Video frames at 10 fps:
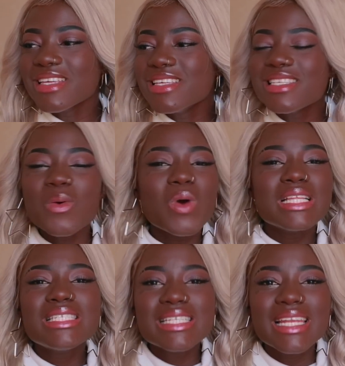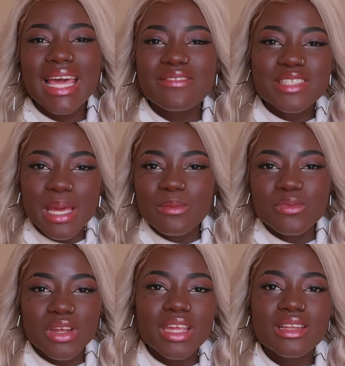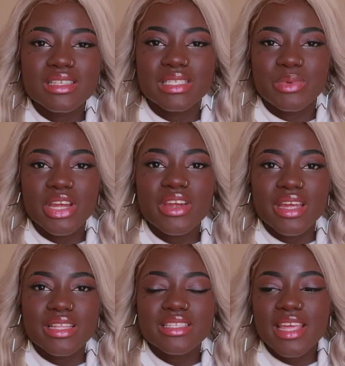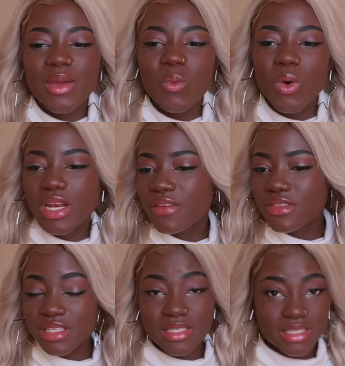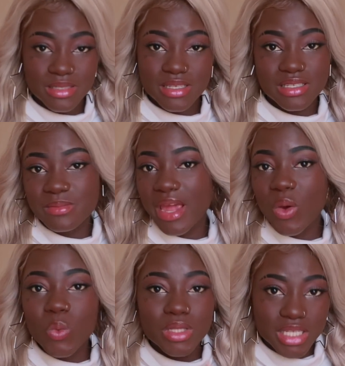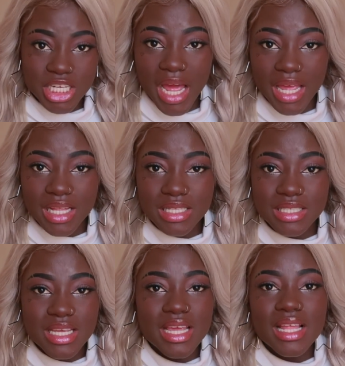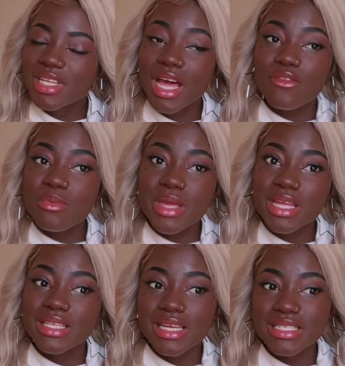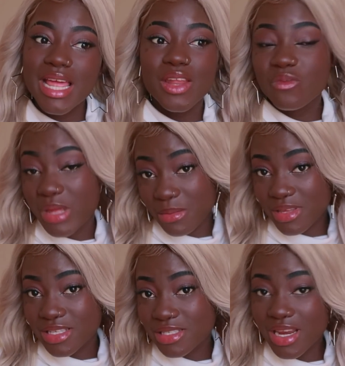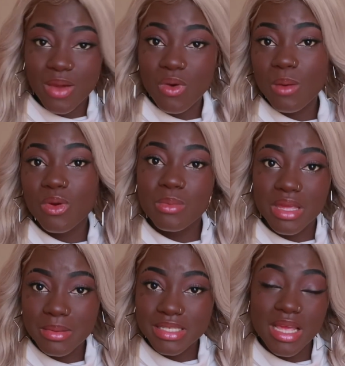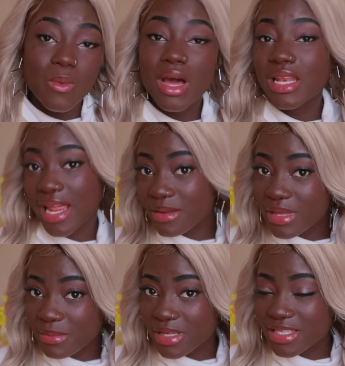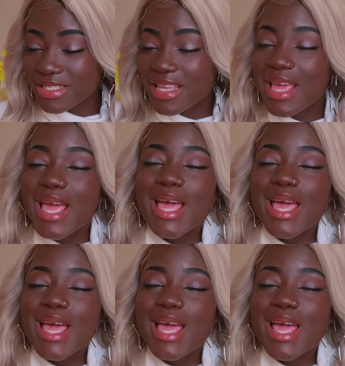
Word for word: it's a once in a lifetime freaking experience like what if this is is my only child god forbid because i love babies and i want more babies i want a lot of babies